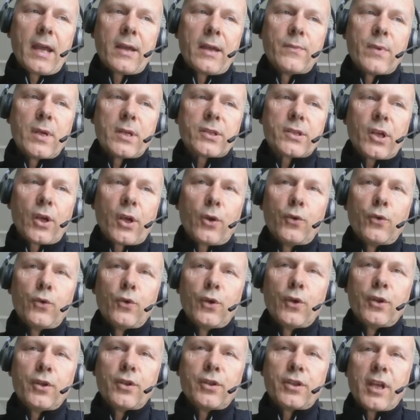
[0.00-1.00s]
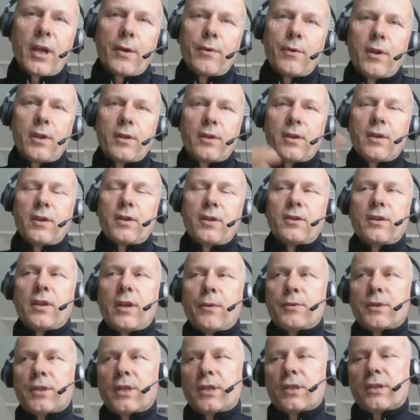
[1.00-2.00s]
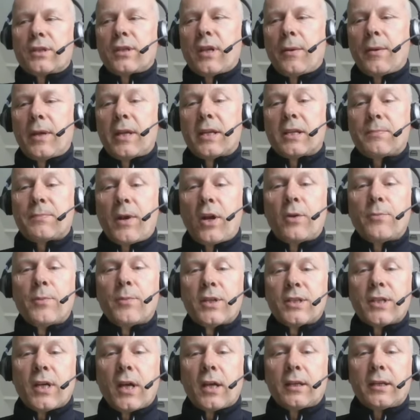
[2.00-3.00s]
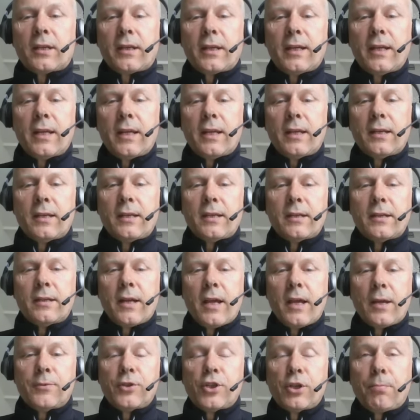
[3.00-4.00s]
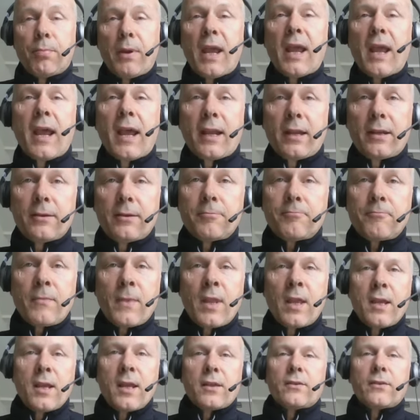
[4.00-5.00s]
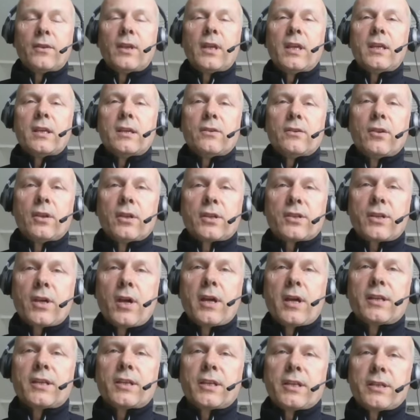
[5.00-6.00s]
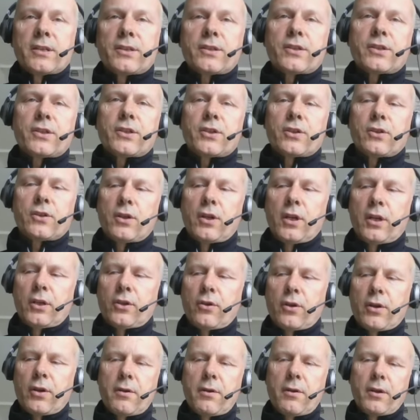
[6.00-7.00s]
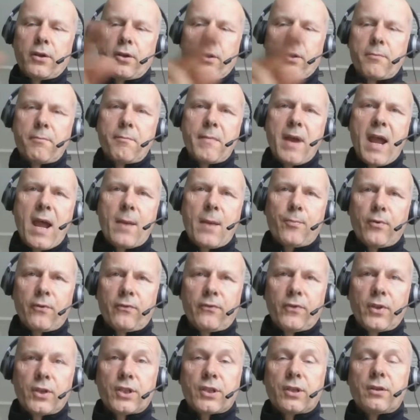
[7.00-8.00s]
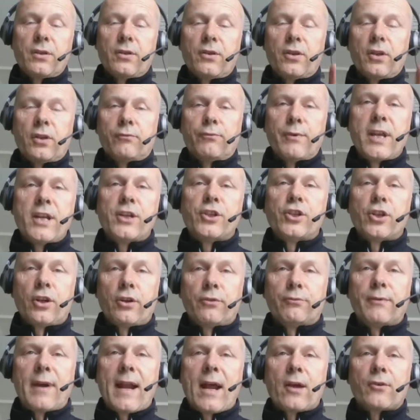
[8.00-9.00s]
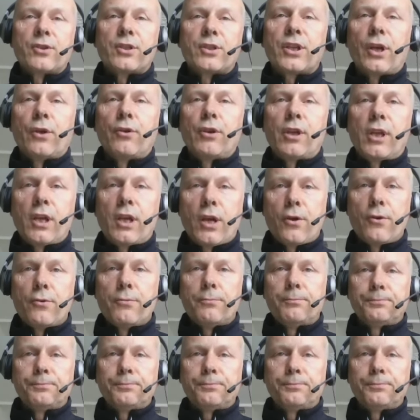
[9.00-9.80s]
So there was this experiment done in Japan. The scientists got a map of the region around Tokyo,